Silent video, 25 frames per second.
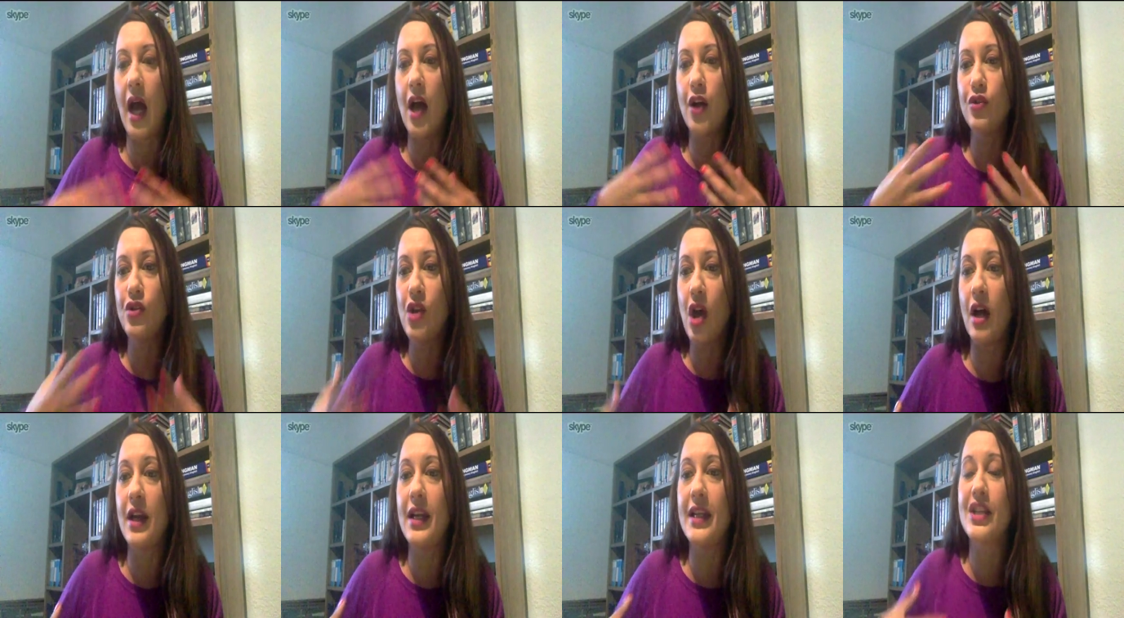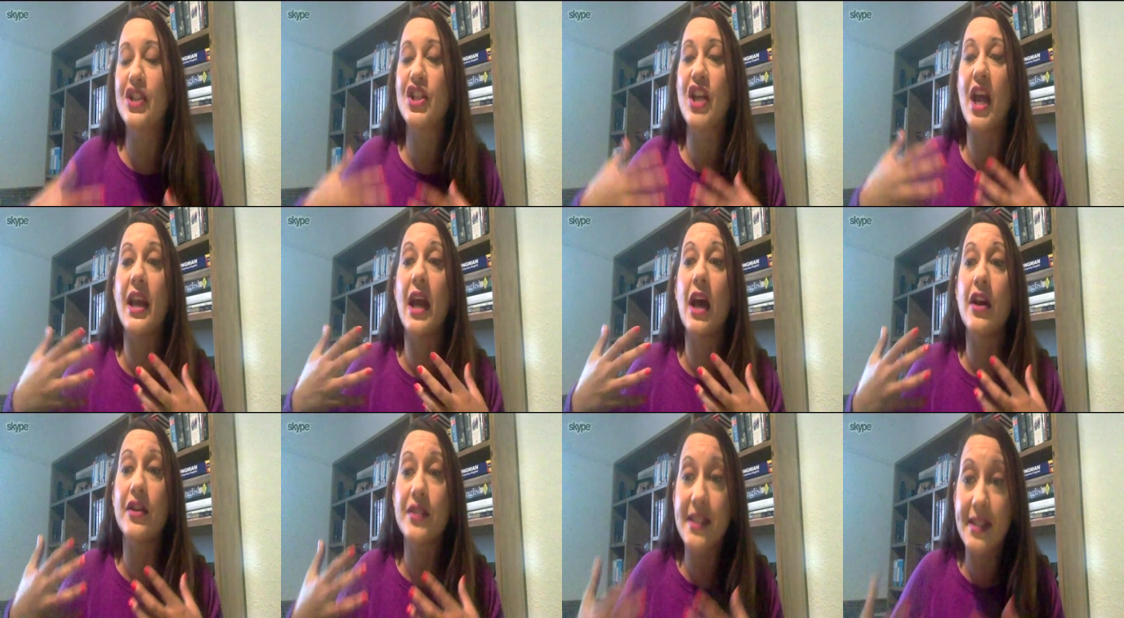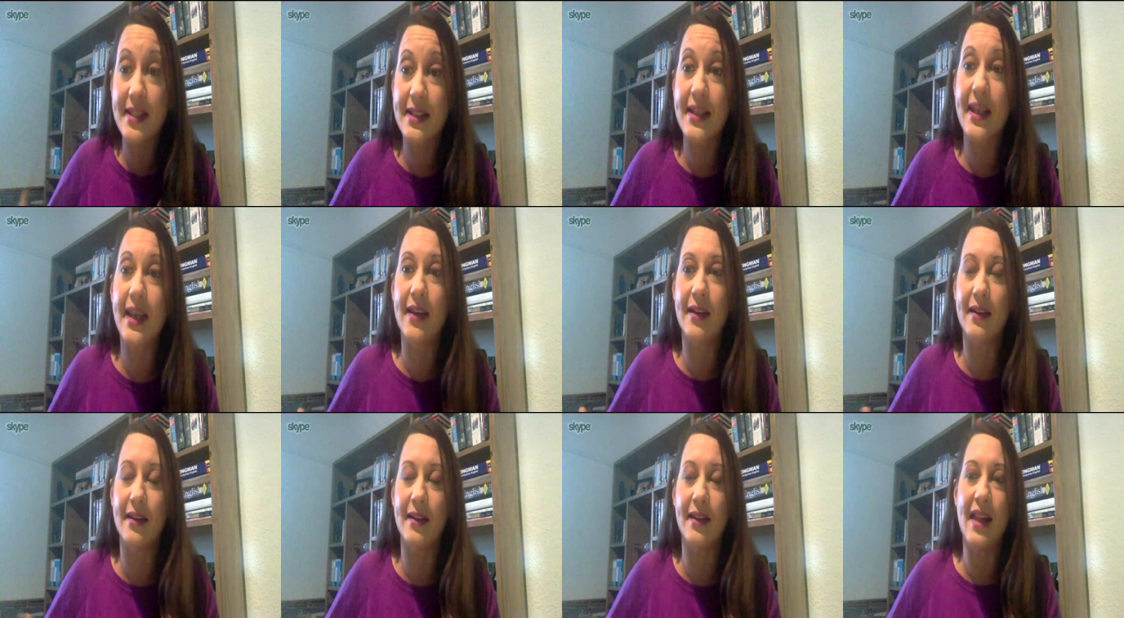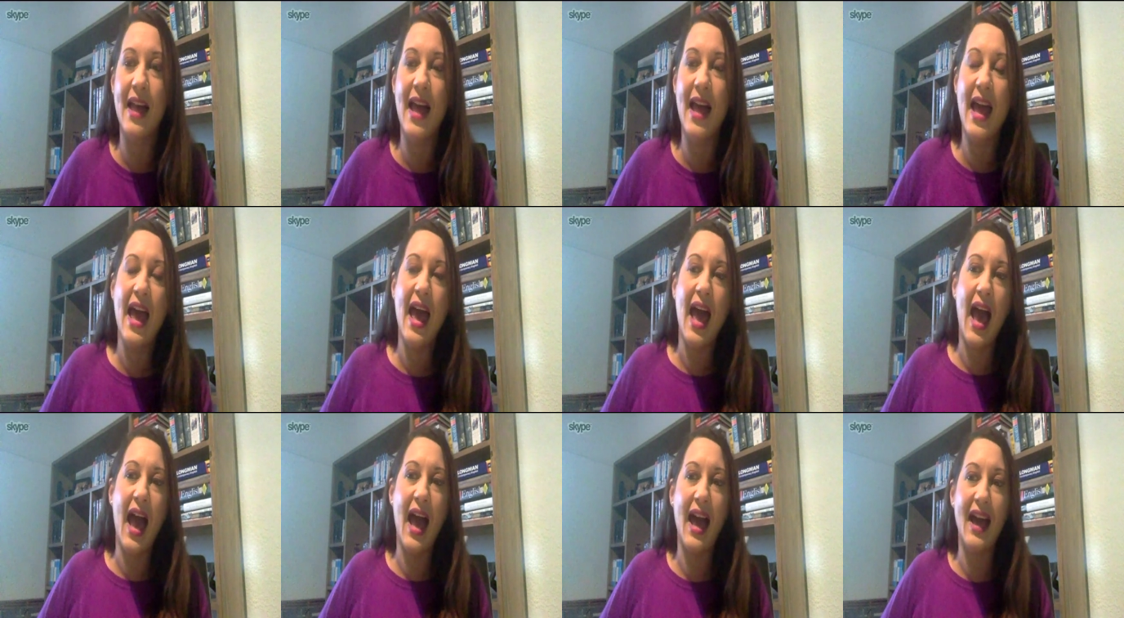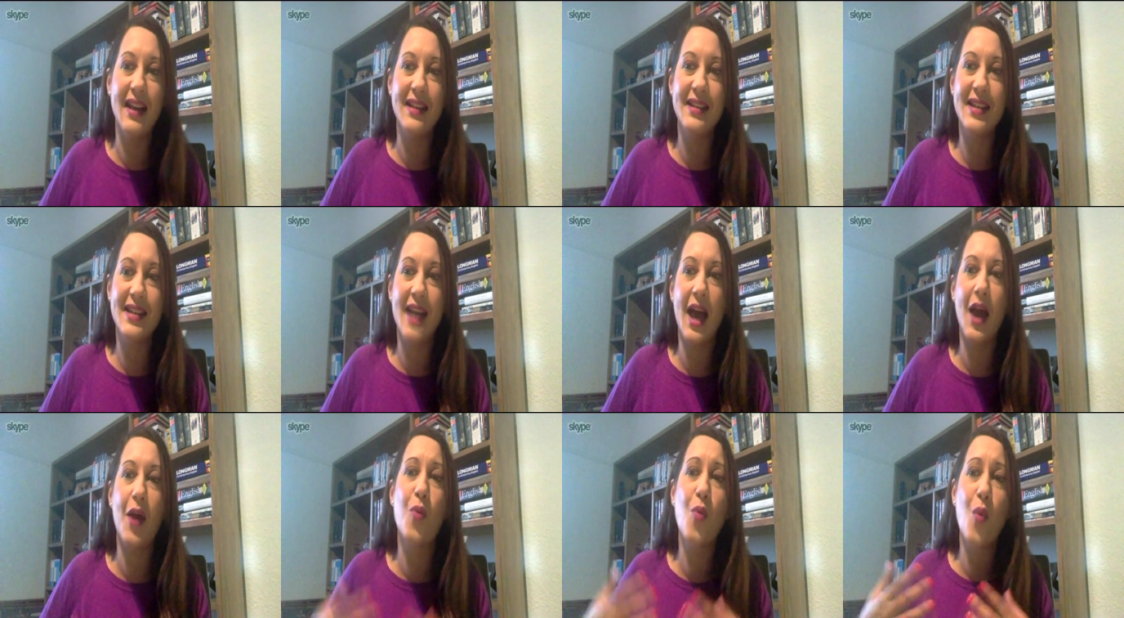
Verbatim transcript: knowledge and our skill. And I